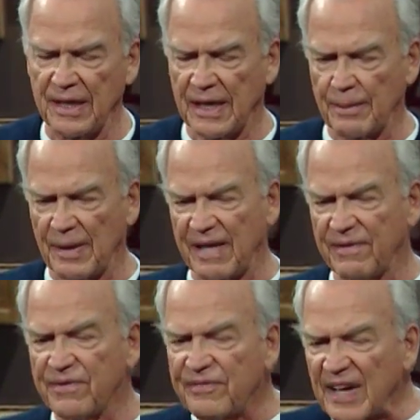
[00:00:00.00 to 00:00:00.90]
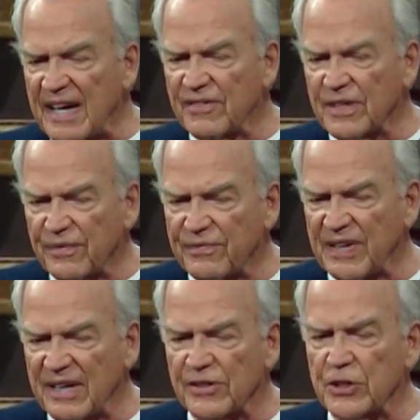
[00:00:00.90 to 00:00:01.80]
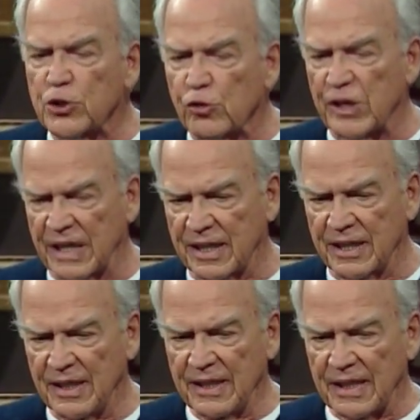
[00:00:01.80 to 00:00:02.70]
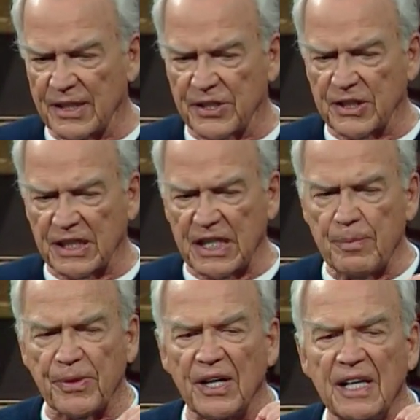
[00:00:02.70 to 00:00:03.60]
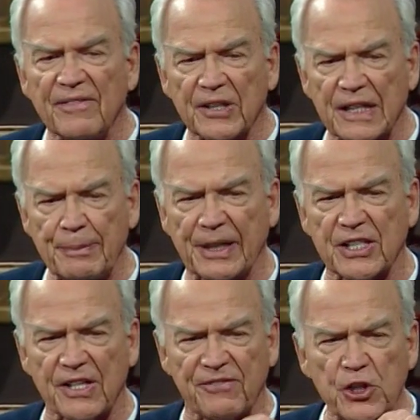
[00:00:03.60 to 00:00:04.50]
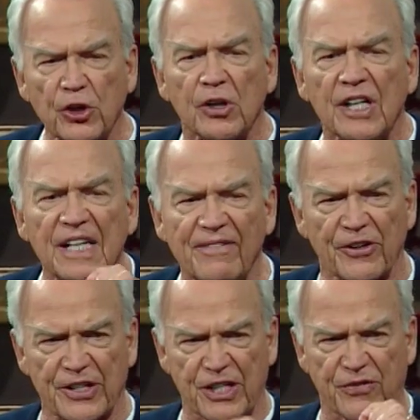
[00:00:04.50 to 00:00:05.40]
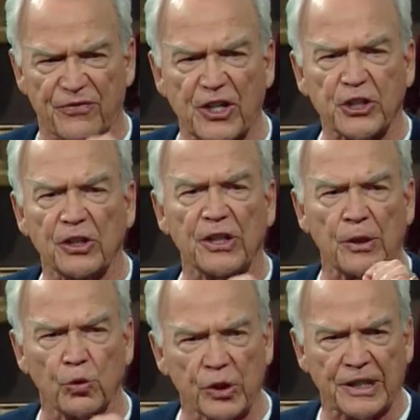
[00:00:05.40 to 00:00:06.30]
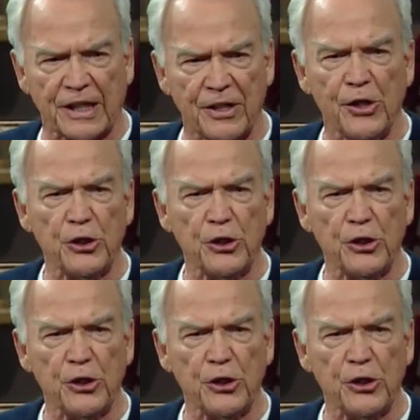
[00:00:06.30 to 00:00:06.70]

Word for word: And my favorite, favorite drink is to keep the liver clean because if your liver is functional and working,